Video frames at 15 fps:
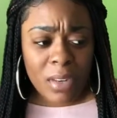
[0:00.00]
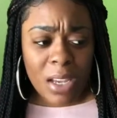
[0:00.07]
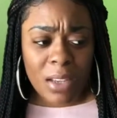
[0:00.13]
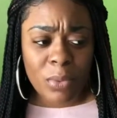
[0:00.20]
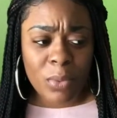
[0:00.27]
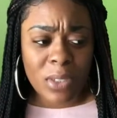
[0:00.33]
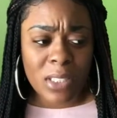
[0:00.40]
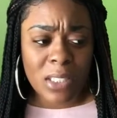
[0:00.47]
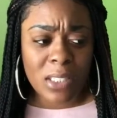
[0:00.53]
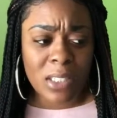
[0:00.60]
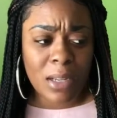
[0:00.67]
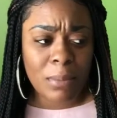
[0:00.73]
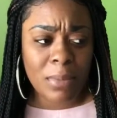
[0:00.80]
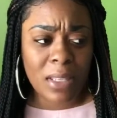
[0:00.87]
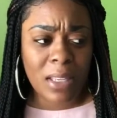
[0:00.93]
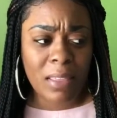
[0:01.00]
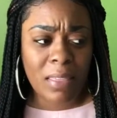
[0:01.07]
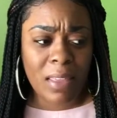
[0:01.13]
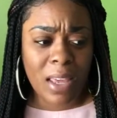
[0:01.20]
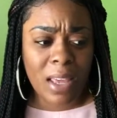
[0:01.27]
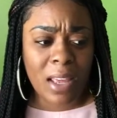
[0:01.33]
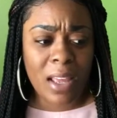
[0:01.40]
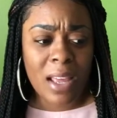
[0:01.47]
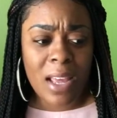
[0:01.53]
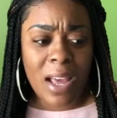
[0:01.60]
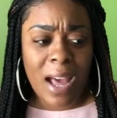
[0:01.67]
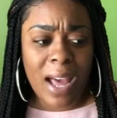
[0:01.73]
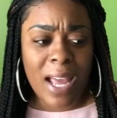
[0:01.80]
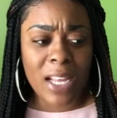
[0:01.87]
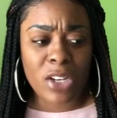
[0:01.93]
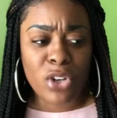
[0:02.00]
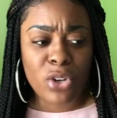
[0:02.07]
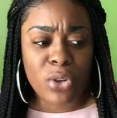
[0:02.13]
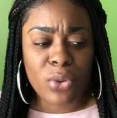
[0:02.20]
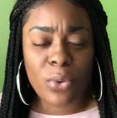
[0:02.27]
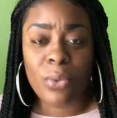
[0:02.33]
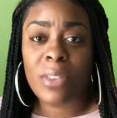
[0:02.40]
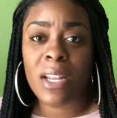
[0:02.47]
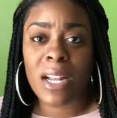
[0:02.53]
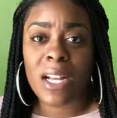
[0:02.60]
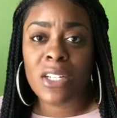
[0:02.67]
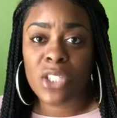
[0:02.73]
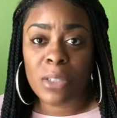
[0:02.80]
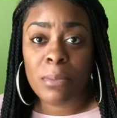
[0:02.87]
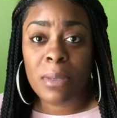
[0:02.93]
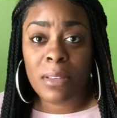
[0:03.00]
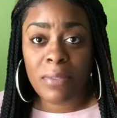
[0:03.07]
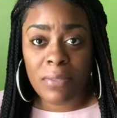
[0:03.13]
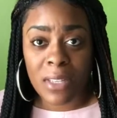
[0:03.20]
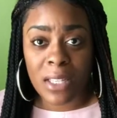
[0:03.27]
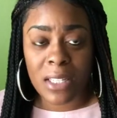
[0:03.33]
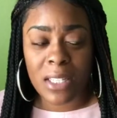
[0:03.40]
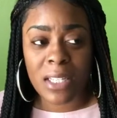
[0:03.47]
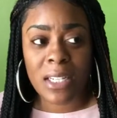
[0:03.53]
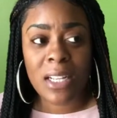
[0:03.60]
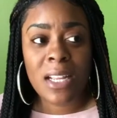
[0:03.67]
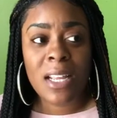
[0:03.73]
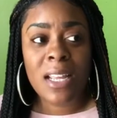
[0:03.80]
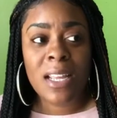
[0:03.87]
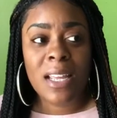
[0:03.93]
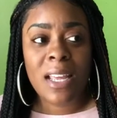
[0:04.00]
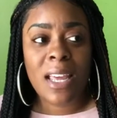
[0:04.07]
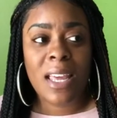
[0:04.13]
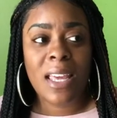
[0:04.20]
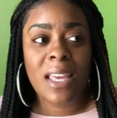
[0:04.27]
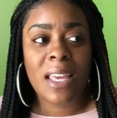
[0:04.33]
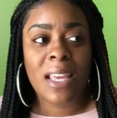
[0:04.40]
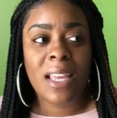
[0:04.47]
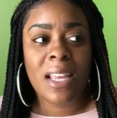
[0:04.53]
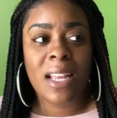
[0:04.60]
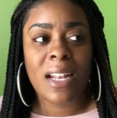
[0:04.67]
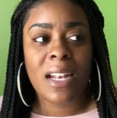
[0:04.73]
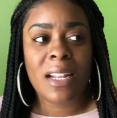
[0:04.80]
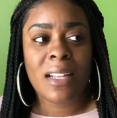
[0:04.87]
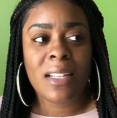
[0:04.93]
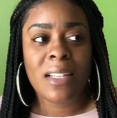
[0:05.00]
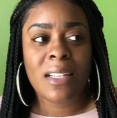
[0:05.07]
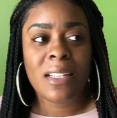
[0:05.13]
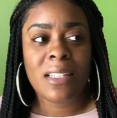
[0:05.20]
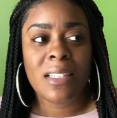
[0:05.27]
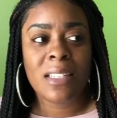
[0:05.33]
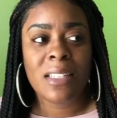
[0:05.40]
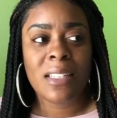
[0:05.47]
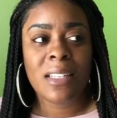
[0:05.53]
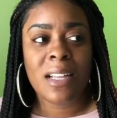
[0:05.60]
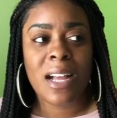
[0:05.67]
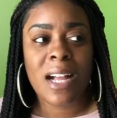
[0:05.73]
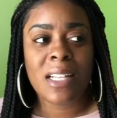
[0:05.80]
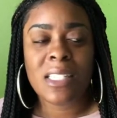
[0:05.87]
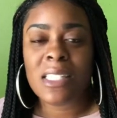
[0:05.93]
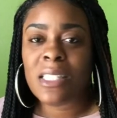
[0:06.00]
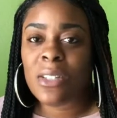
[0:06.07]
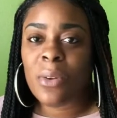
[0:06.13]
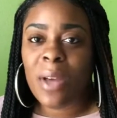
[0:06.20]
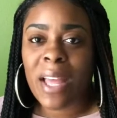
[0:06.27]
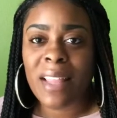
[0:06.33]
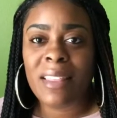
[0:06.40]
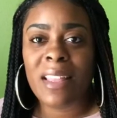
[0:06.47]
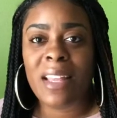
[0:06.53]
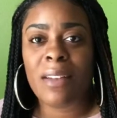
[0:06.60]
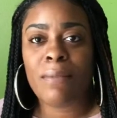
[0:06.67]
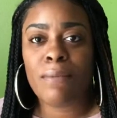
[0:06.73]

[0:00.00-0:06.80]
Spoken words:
It was something that I knew that I should be feeling, and I still had that